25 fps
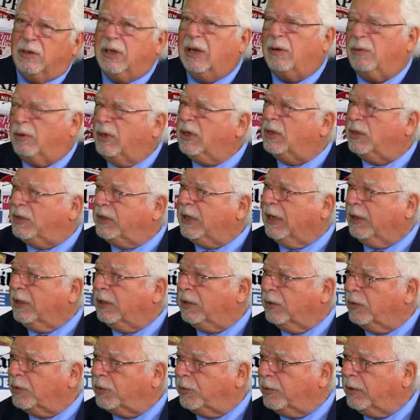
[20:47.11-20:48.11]
Yeah, well, it is
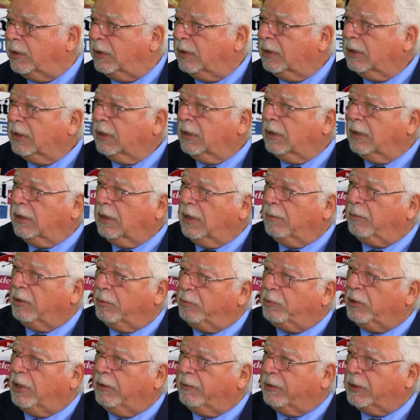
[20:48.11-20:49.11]
technically on the street. Right, okay. On a
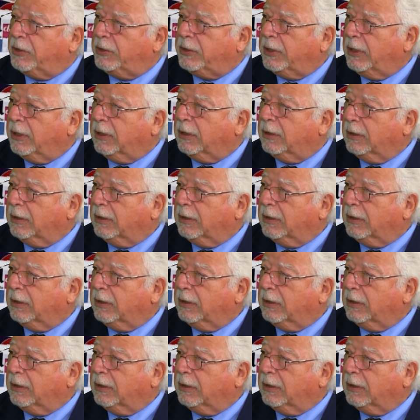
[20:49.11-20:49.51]
private estate.